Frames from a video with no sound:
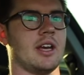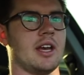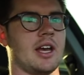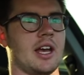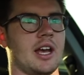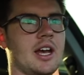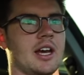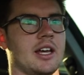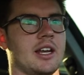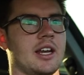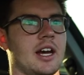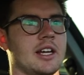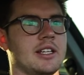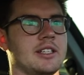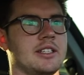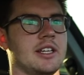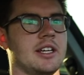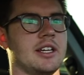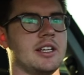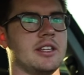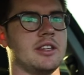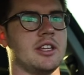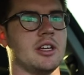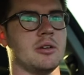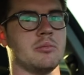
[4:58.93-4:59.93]
and I
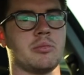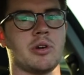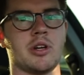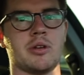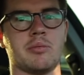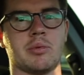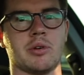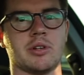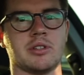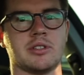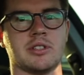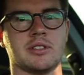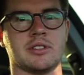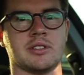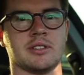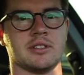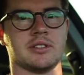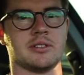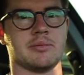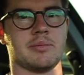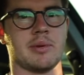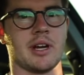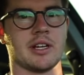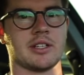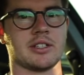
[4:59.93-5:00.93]
did the pre-purchase
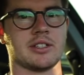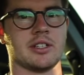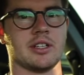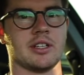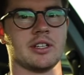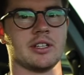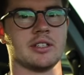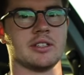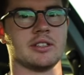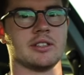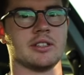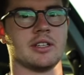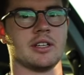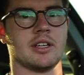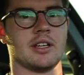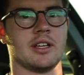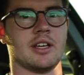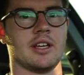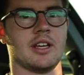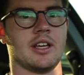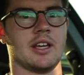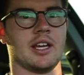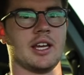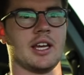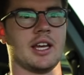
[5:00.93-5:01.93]
inspection,
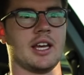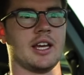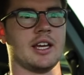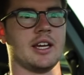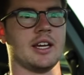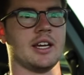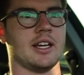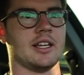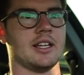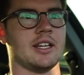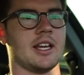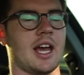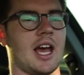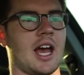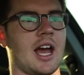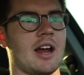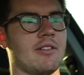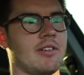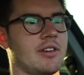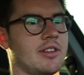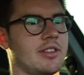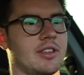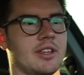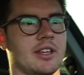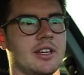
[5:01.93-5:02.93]
and
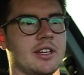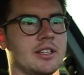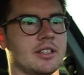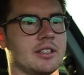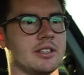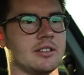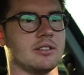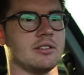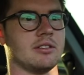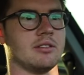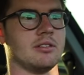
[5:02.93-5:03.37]
everything